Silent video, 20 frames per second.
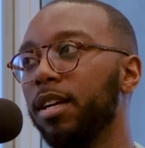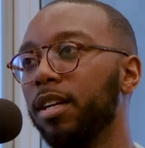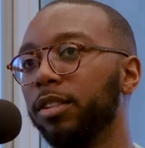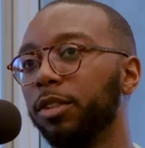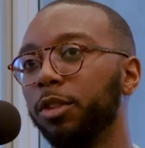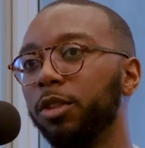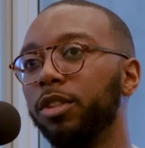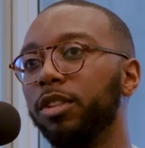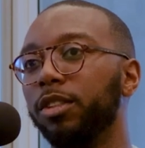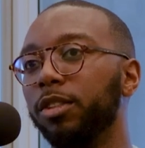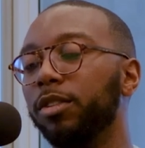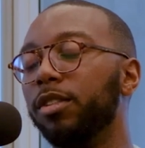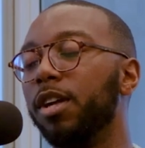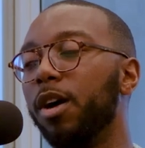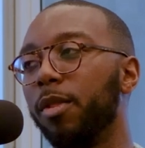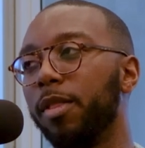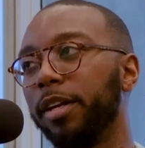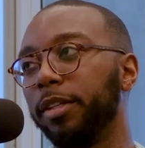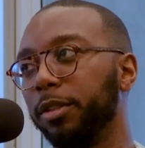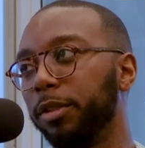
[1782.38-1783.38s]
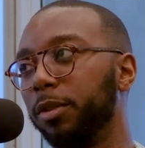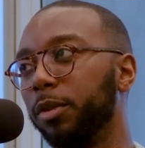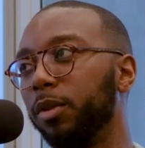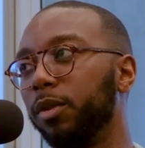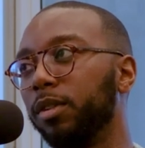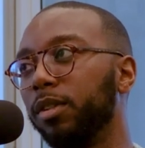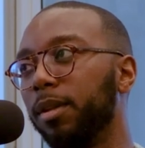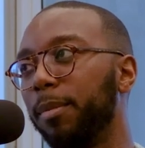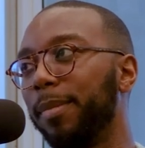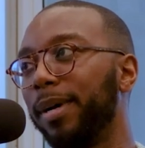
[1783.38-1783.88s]
so you know that you're
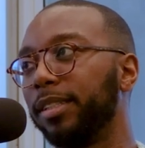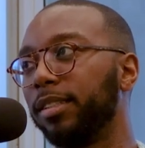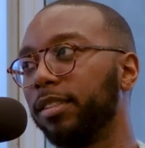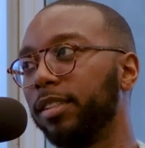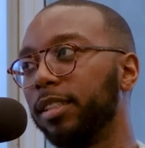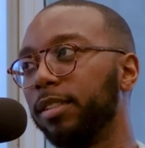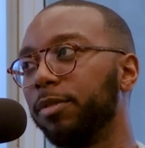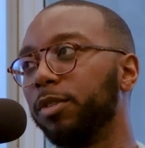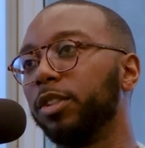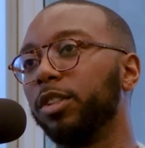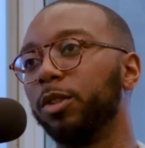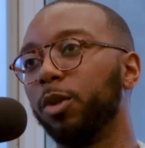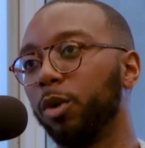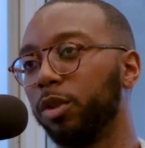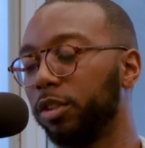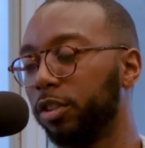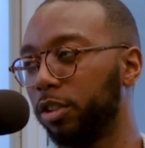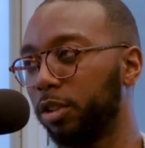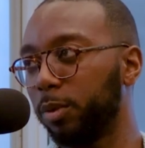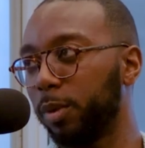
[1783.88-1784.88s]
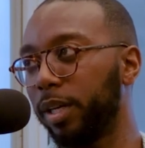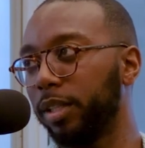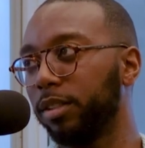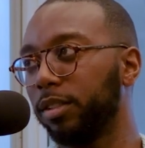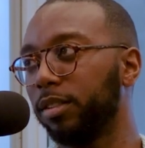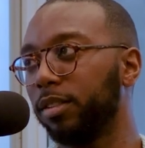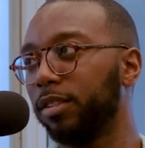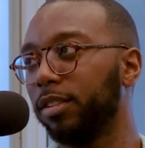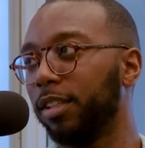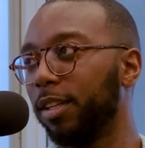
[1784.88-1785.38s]
doing the best thing for your
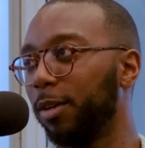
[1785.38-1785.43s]
situation.